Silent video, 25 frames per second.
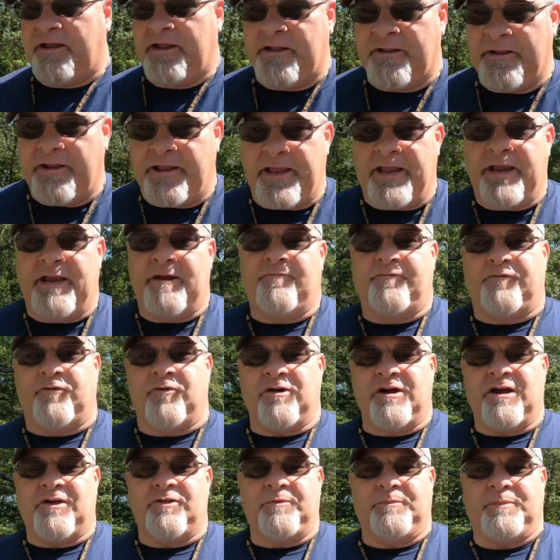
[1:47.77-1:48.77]
And
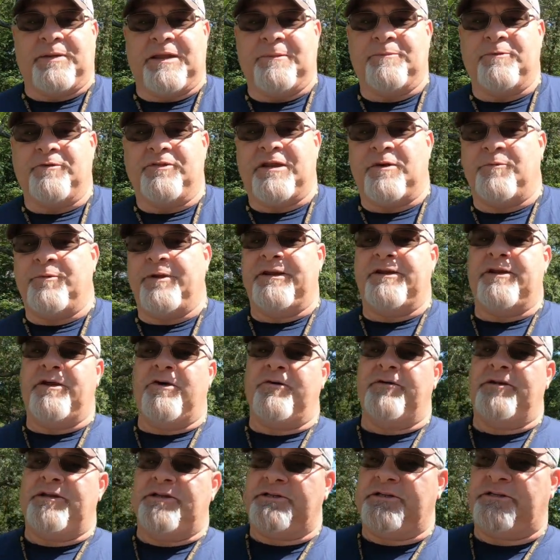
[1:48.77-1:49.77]
for other people that we
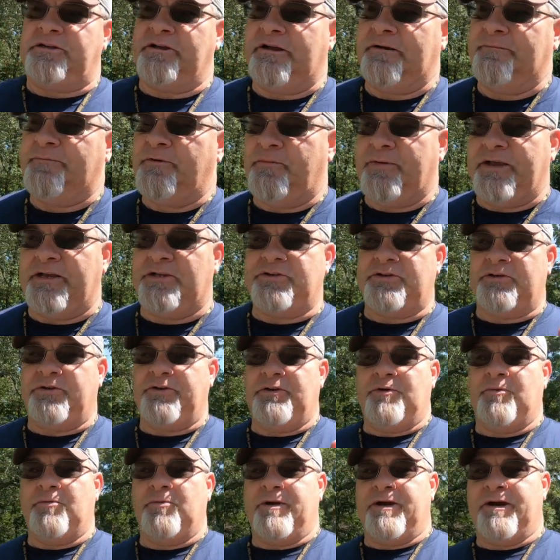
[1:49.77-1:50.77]
know in this club, you make sure
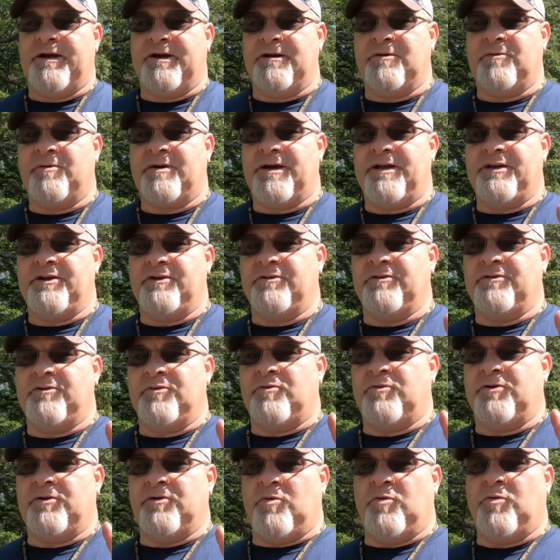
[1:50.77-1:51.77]
you wear, while you're
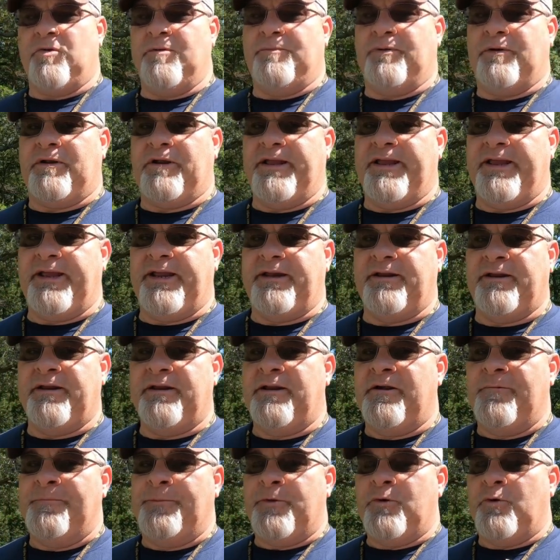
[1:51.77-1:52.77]
going on plane
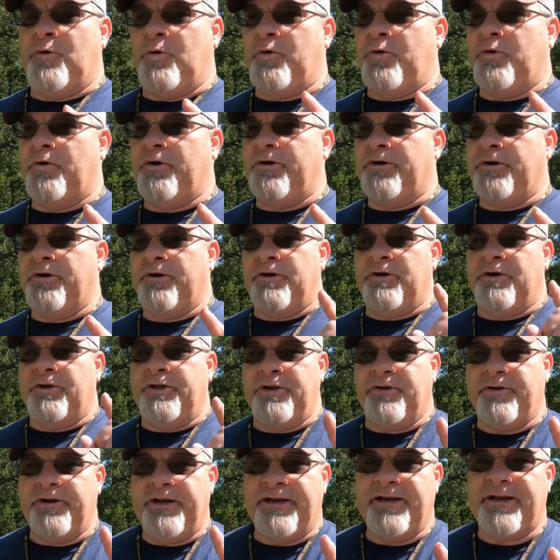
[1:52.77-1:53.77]
or
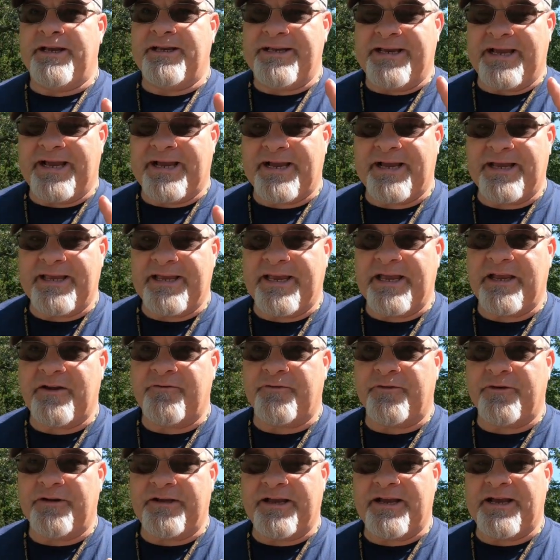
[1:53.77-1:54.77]
you're in a kayak,
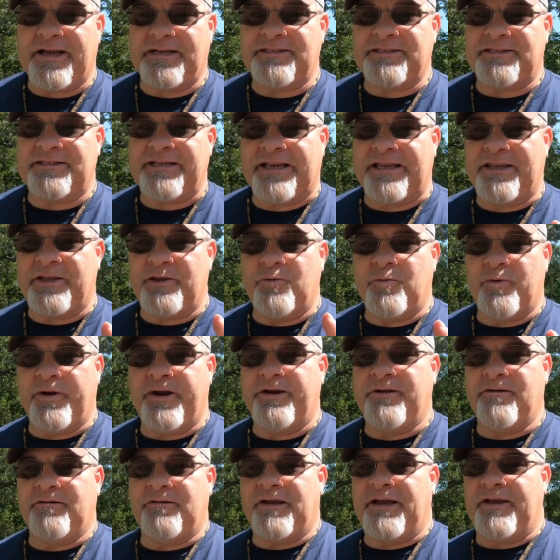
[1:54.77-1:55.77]
for God's sake, you wear
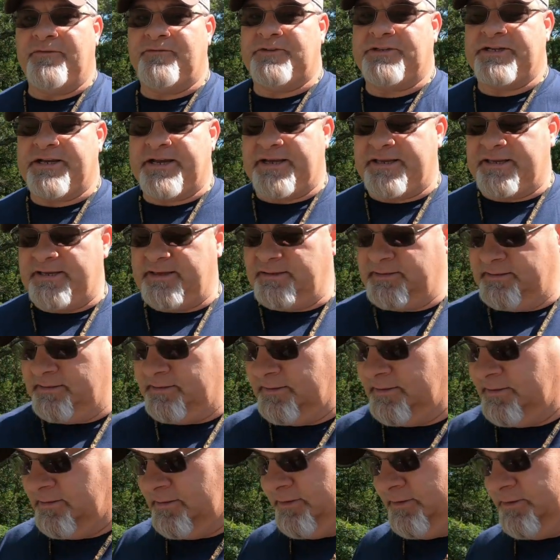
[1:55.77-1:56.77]
your life jacket.
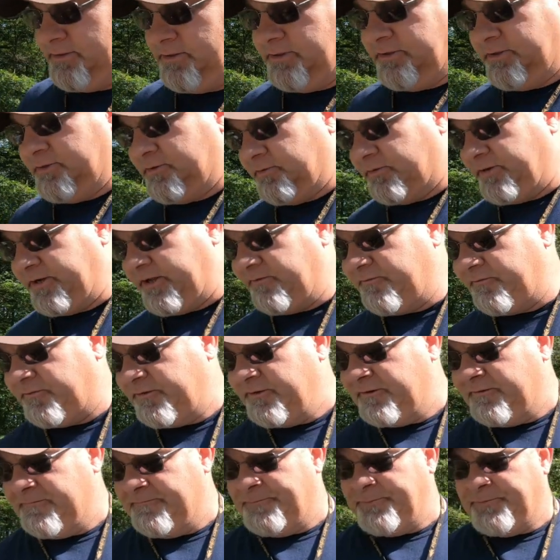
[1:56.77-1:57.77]
Good grief.
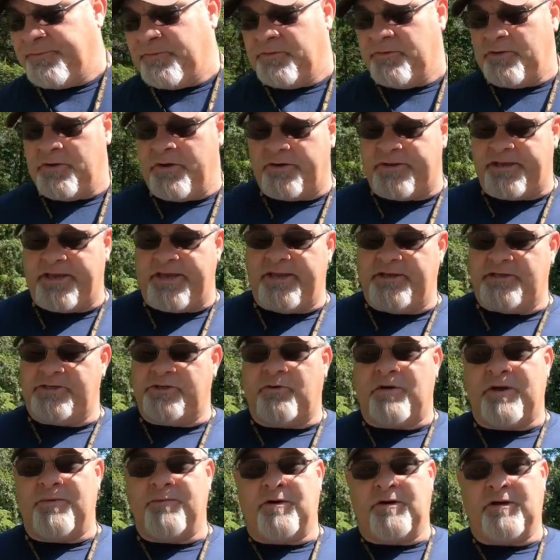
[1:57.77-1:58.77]
Okay,
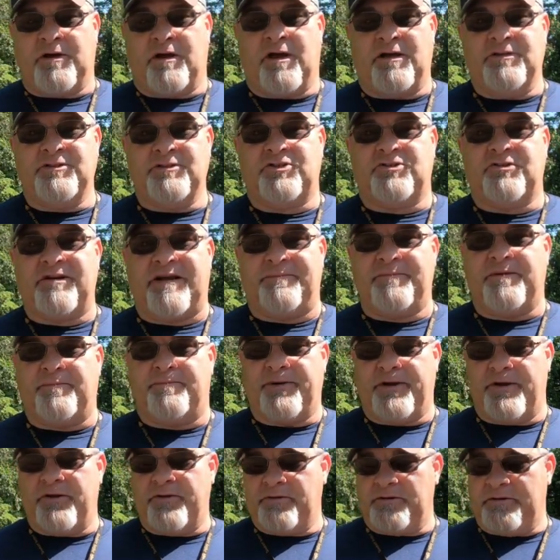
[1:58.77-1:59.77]
so I'm gonna unstrap the
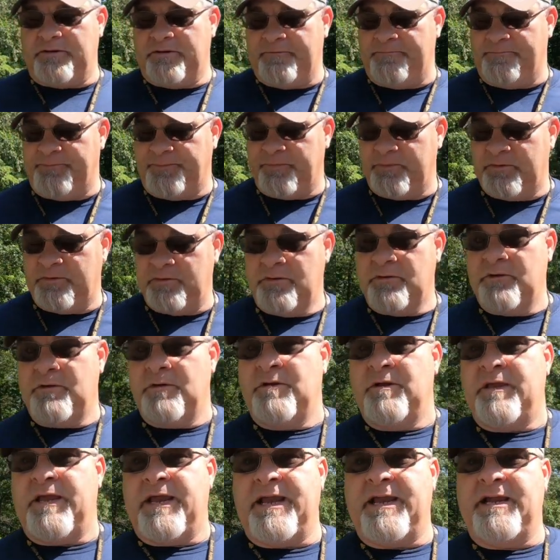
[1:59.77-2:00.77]
boat
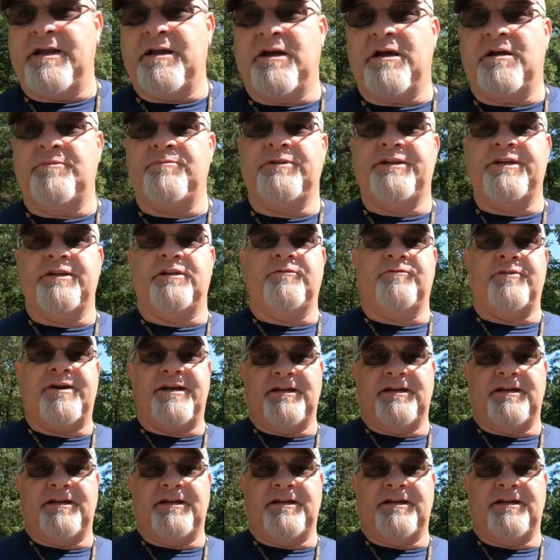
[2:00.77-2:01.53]
and get her ready to